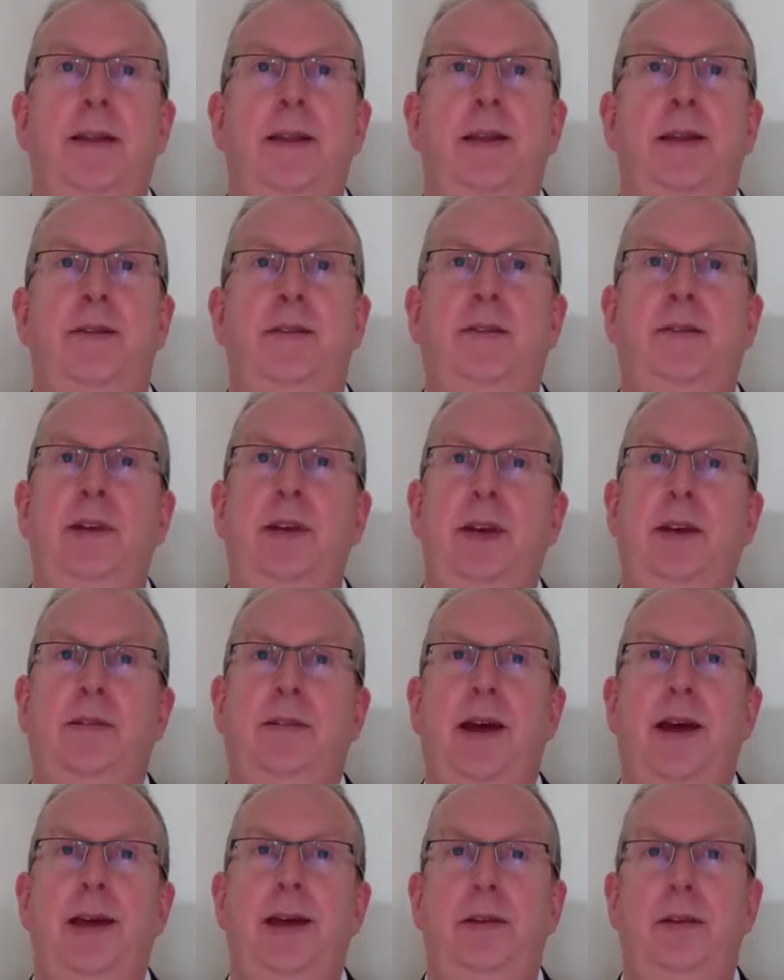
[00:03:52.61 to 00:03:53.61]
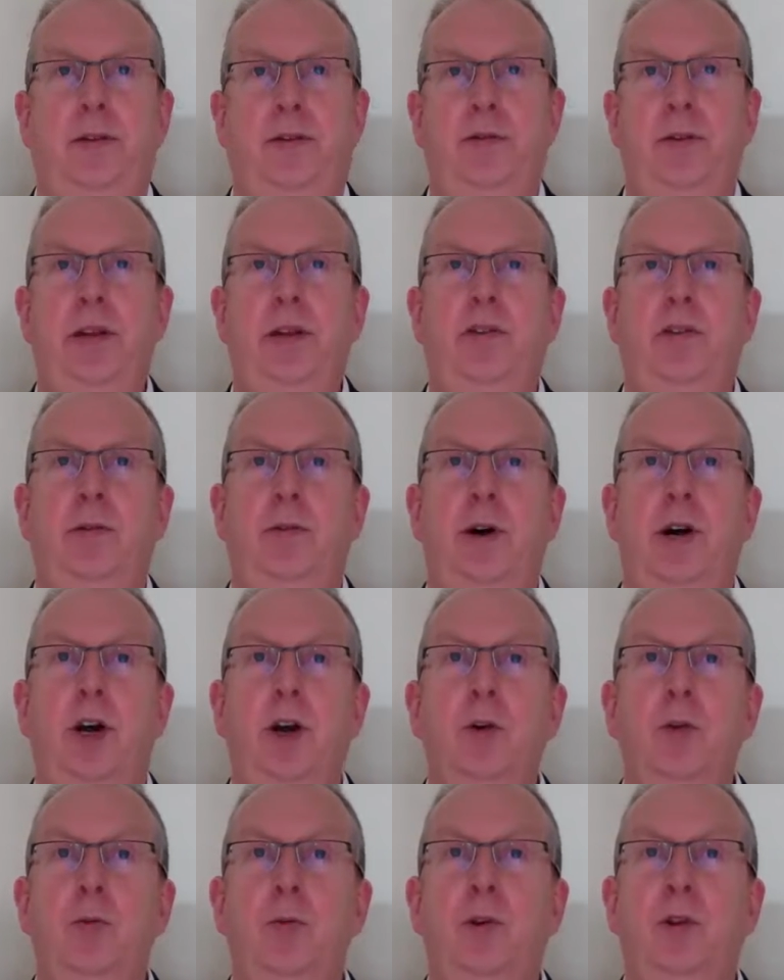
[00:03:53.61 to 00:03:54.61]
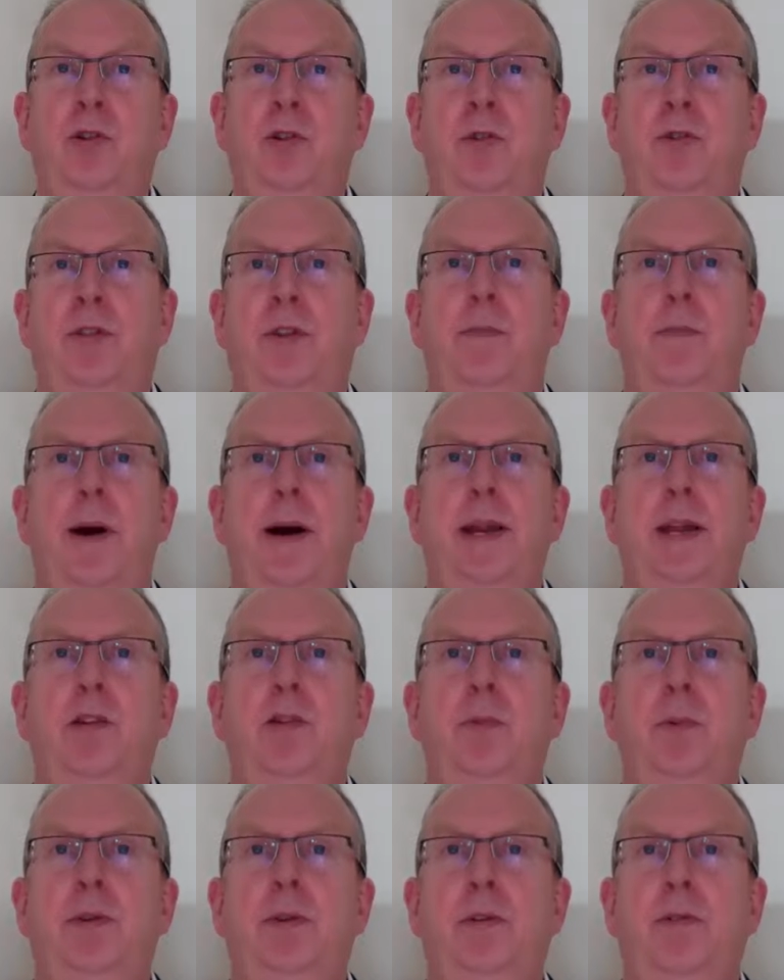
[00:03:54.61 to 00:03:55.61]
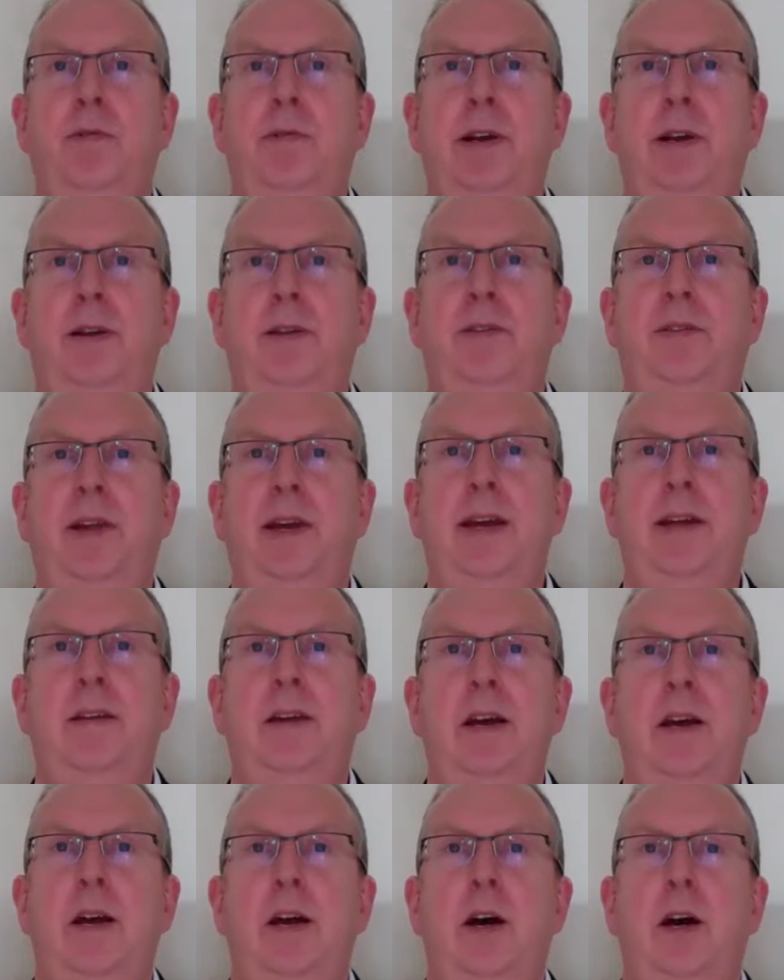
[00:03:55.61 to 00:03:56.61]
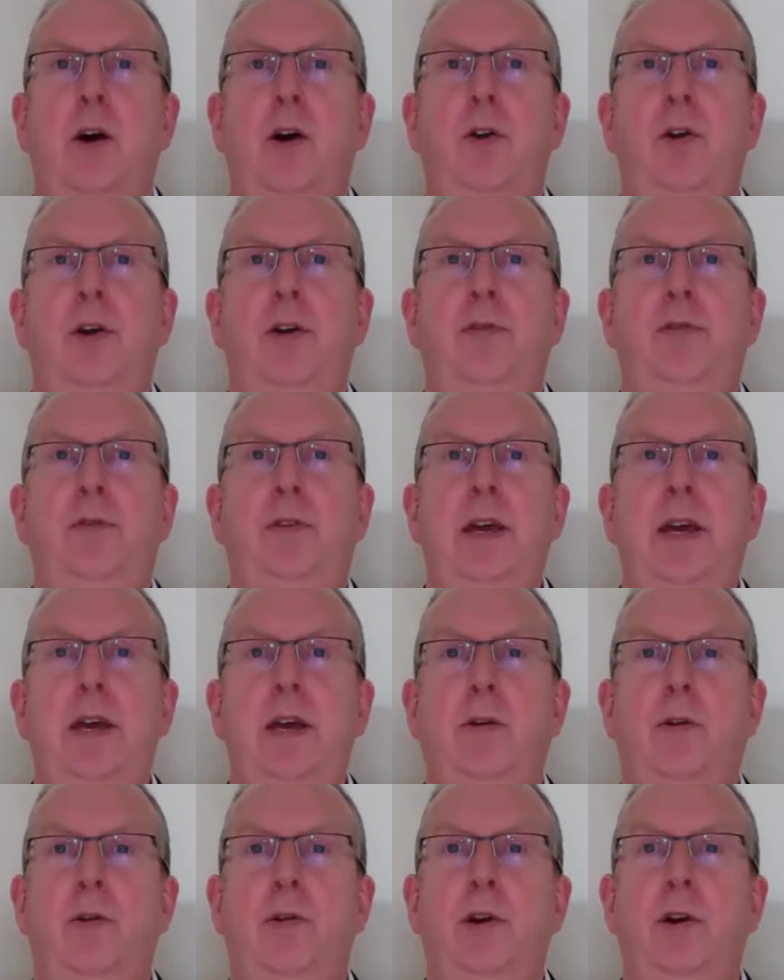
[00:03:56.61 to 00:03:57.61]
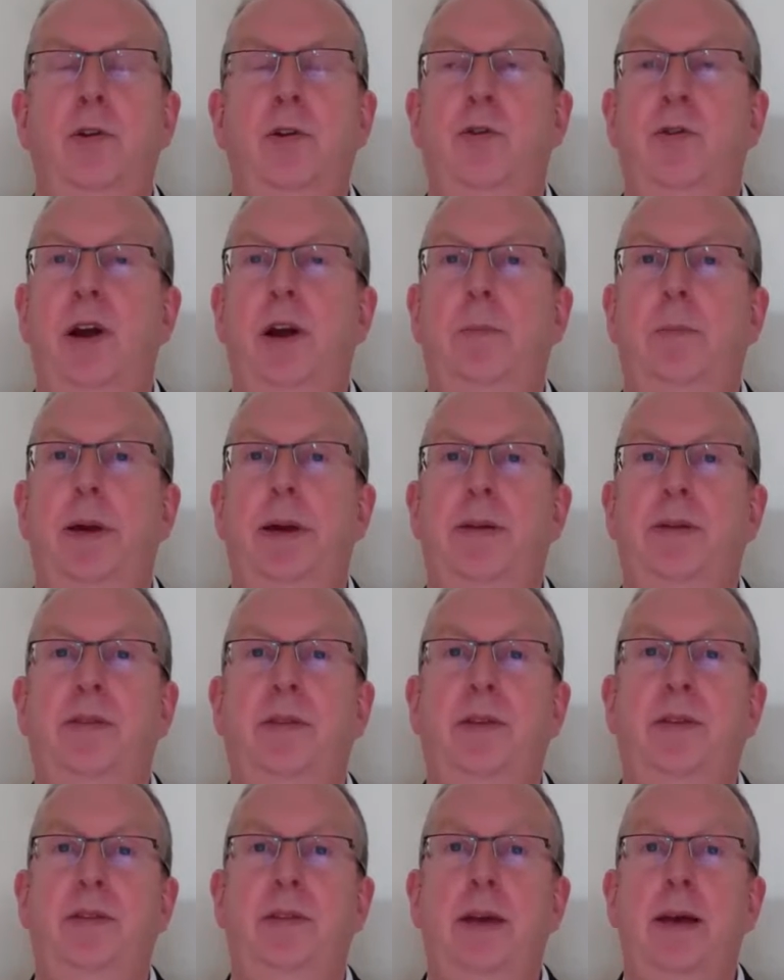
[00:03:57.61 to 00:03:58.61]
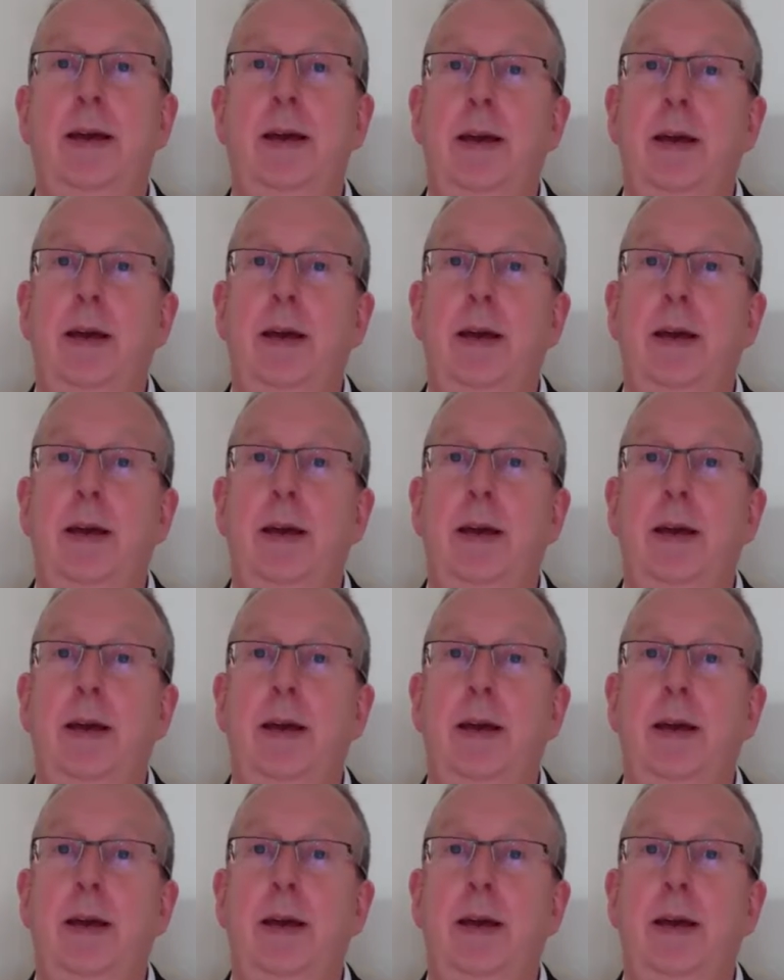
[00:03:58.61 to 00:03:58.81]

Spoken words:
There's 68320, which is the management of real estate on a fee or contract basis.